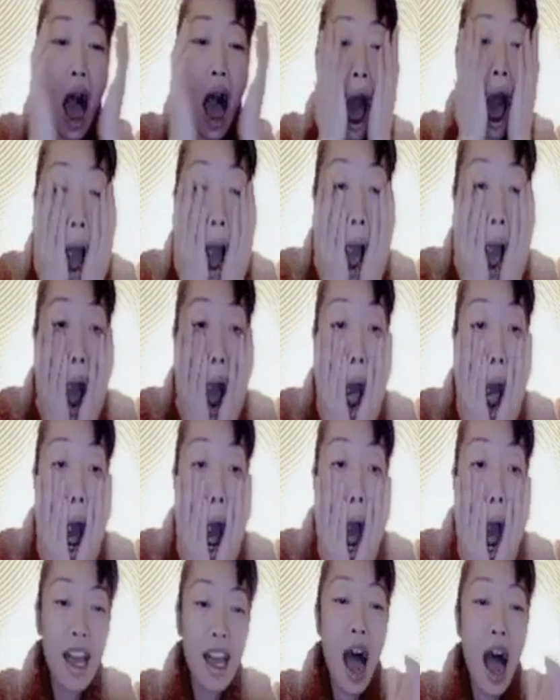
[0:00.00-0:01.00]
you want
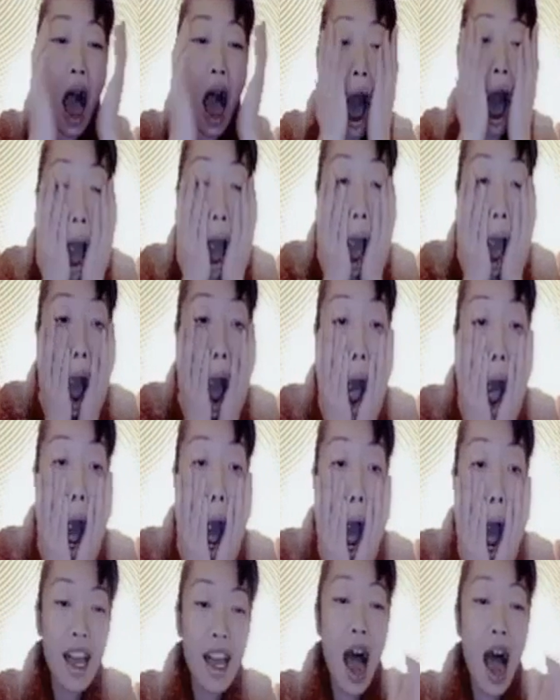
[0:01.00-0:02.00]
to help me.
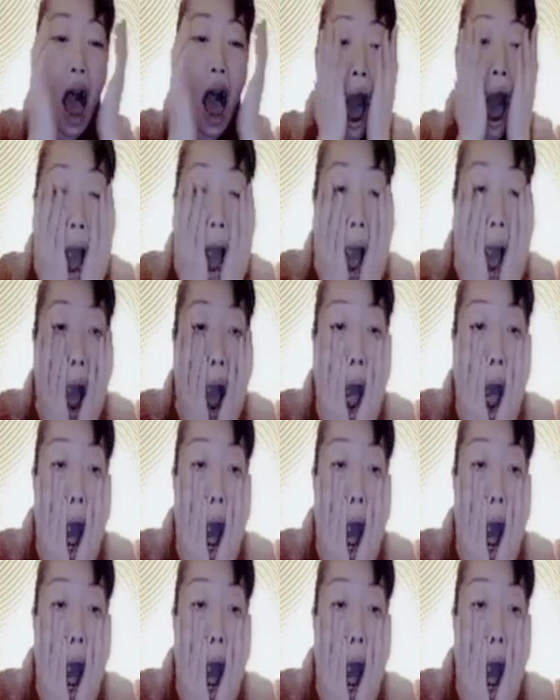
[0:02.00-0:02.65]
My